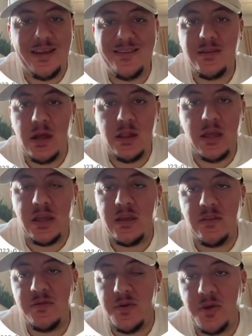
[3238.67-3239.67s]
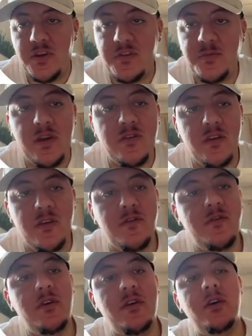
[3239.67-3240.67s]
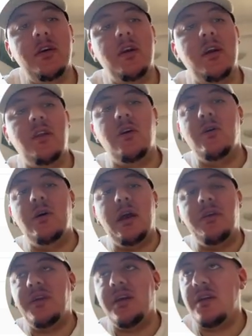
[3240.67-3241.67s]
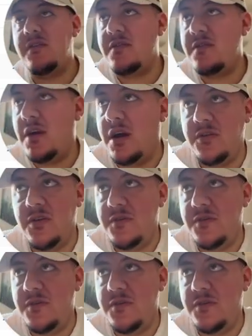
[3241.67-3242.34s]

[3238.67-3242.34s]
It's not like it's very expensive. I think it's under